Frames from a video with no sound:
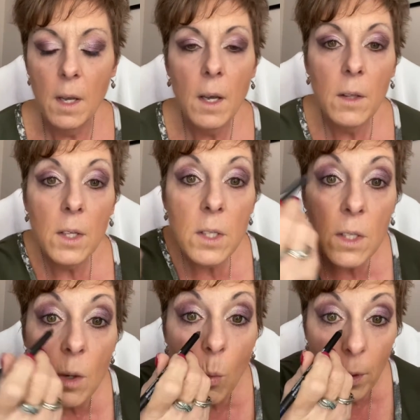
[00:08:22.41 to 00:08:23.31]
And this is
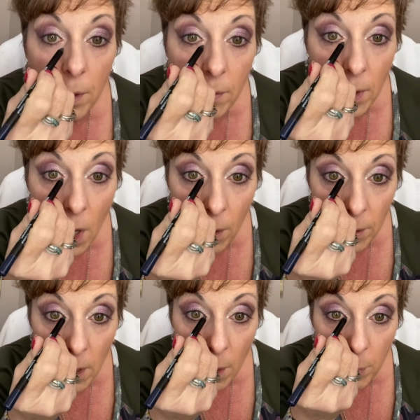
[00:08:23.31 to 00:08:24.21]
a wonderful color
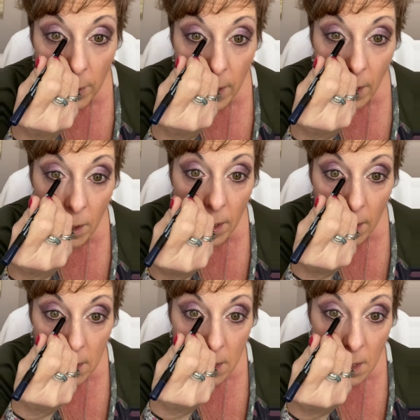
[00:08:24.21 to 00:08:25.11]
called
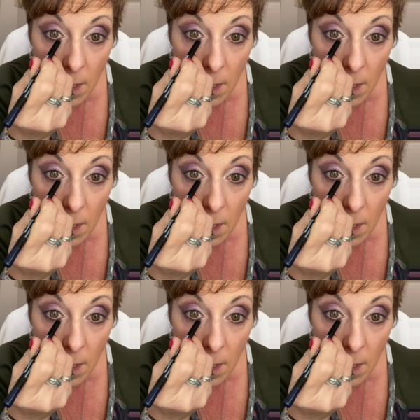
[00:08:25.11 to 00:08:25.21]
Precarious.